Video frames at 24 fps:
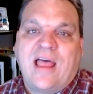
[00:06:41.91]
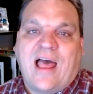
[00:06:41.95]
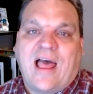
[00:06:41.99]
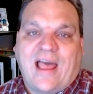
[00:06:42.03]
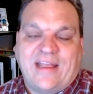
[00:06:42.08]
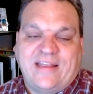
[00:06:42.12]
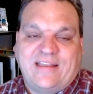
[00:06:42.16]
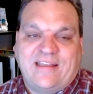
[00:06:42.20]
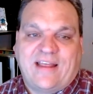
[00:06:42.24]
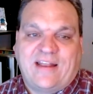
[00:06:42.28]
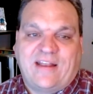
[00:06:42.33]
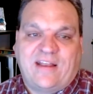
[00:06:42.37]

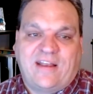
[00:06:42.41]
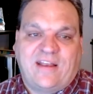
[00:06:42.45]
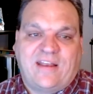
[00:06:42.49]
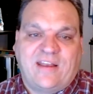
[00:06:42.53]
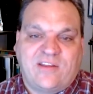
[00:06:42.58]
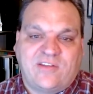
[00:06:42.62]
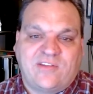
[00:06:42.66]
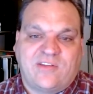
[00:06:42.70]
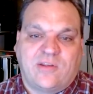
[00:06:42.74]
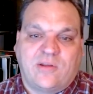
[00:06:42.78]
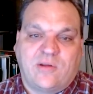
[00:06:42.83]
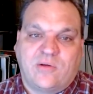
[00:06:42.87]
identity
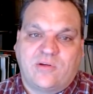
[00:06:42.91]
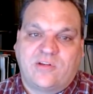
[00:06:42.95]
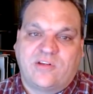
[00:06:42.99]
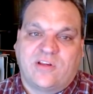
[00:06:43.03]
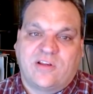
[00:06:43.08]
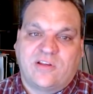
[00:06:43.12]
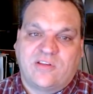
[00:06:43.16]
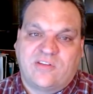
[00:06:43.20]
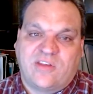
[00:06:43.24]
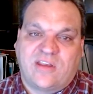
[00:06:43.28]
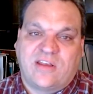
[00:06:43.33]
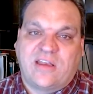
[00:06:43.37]

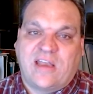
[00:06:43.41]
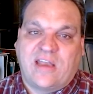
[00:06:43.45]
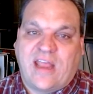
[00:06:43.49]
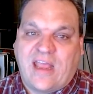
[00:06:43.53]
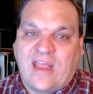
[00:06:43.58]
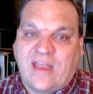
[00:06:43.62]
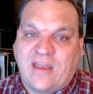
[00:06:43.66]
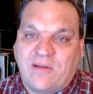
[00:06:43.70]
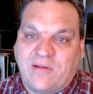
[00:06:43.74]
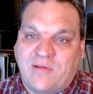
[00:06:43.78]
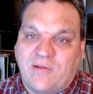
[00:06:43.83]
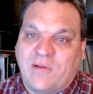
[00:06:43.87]
solutions
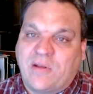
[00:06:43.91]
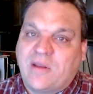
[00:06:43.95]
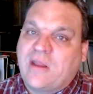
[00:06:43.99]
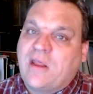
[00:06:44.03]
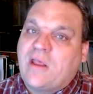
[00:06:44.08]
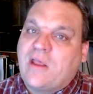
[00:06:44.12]
and